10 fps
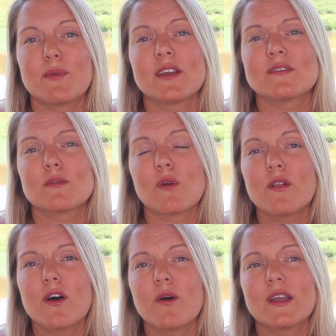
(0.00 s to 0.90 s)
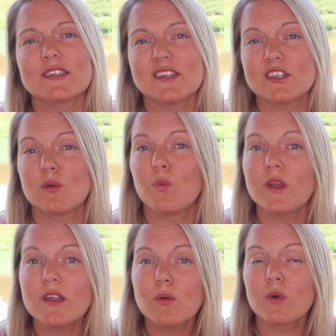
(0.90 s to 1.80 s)
because the Rollo extension
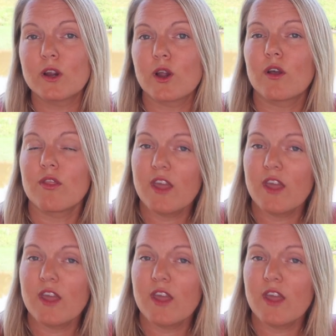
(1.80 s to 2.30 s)
will work